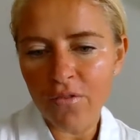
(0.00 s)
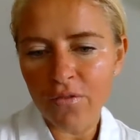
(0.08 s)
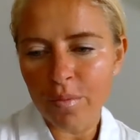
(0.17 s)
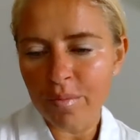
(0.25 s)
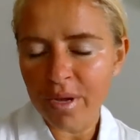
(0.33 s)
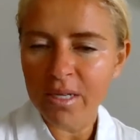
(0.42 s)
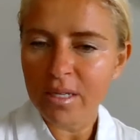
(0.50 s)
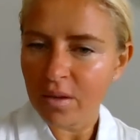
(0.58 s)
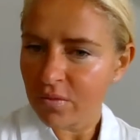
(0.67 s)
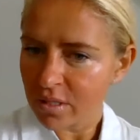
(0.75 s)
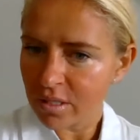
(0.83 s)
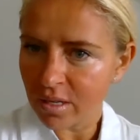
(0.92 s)
From May
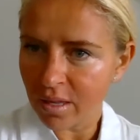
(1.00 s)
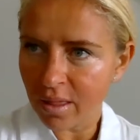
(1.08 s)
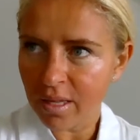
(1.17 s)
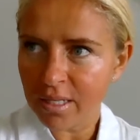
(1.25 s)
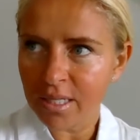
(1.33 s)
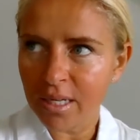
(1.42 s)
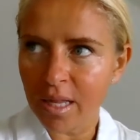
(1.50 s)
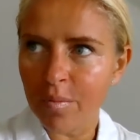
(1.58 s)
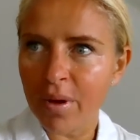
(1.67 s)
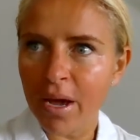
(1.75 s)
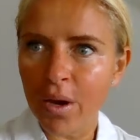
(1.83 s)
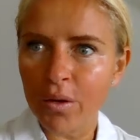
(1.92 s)
17th till
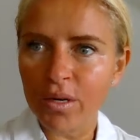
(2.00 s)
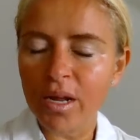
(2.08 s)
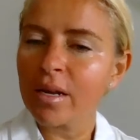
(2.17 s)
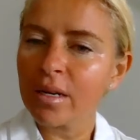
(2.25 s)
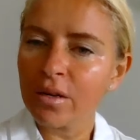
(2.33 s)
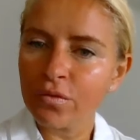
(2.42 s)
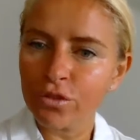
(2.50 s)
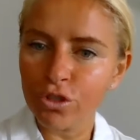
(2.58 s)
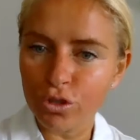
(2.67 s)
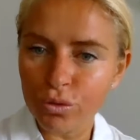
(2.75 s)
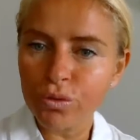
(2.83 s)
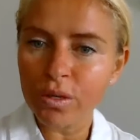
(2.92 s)
about end of
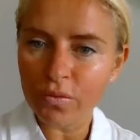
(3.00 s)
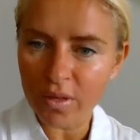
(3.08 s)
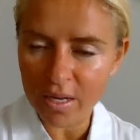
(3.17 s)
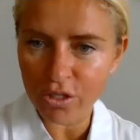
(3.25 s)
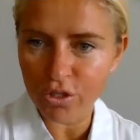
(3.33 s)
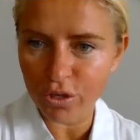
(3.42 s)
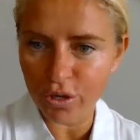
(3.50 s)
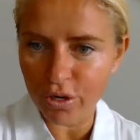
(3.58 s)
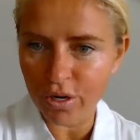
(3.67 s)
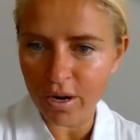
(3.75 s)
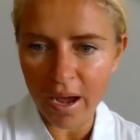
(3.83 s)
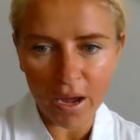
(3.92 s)
June of last
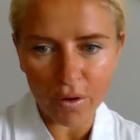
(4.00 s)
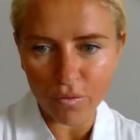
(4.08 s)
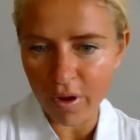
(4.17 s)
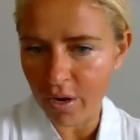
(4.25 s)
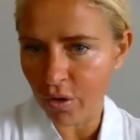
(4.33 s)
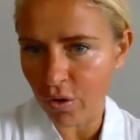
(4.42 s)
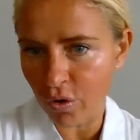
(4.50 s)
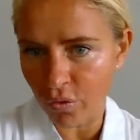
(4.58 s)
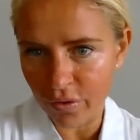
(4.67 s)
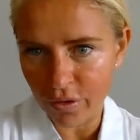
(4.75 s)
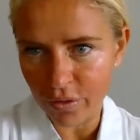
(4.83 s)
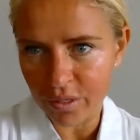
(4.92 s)
year, I ran
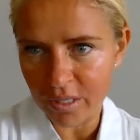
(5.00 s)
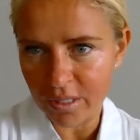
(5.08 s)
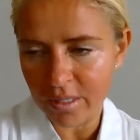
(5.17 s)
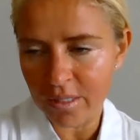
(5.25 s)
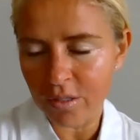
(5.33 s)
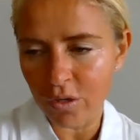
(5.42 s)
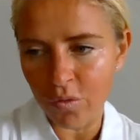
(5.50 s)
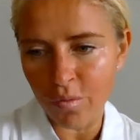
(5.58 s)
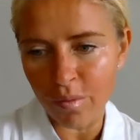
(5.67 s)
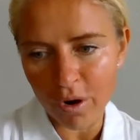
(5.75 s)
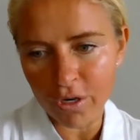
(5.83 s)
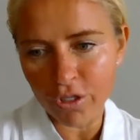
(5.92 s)
COVID units. So
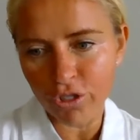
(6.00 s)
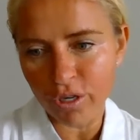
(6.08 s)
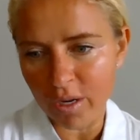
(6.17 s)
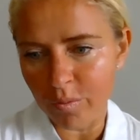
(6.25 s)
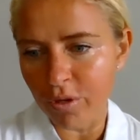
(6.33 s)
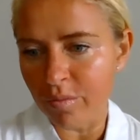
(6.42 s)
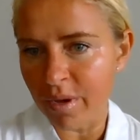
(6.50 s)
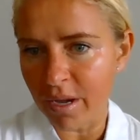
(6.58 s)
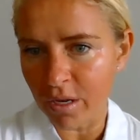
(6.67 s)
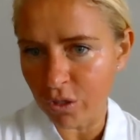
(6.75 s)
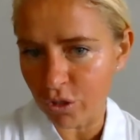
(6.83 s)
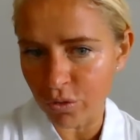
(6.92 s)
March, April,
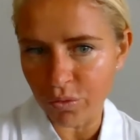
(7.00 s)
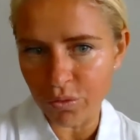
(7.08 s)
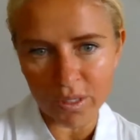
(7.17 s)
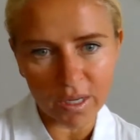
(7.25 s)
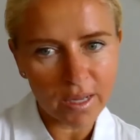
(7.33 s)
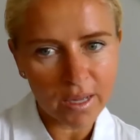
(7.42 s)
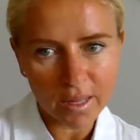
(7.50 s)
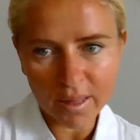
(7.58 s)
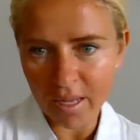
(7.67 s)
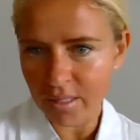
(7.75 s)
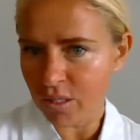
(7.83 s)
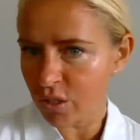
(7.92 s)
May, and June,
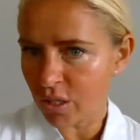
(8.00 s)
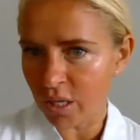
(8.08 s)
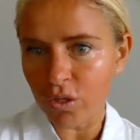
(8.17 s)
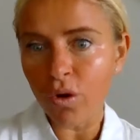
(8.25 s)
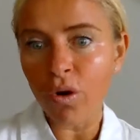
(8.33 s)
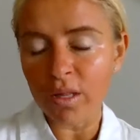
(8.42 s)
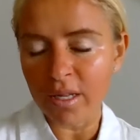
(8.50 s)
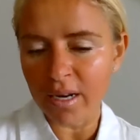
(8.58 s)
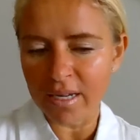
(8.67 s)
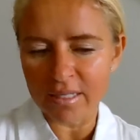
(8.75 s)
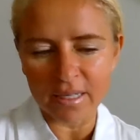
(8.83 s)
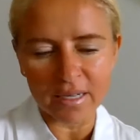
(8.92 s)
that's all
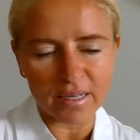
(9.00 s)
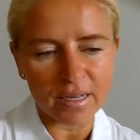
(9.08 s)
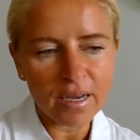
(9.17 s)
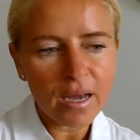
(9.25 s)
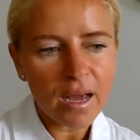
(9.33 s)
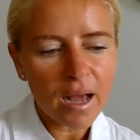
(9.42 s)
that I did.